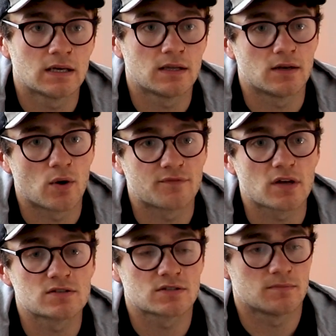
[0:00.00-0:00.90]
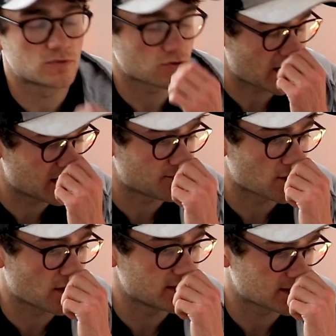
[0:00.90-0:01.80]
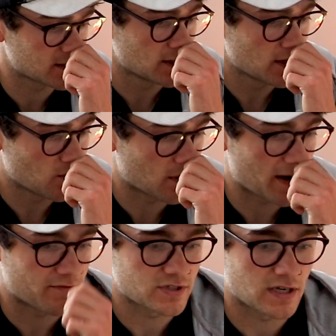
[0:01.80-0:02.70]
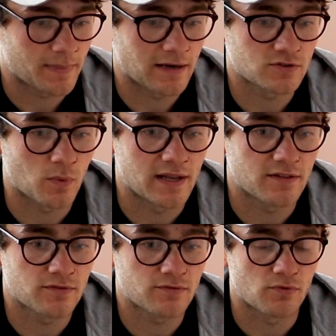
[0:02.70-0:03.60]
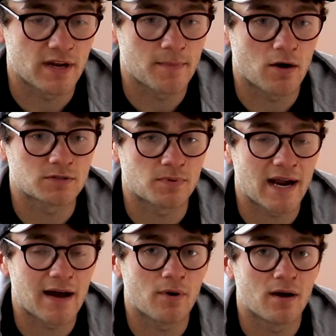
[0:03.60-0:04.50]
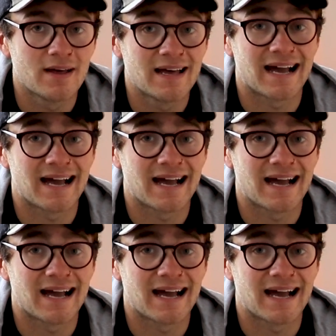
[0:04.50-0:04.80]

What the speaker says: you know, I've done some training rides where I'm averaging about 23 miles per hour,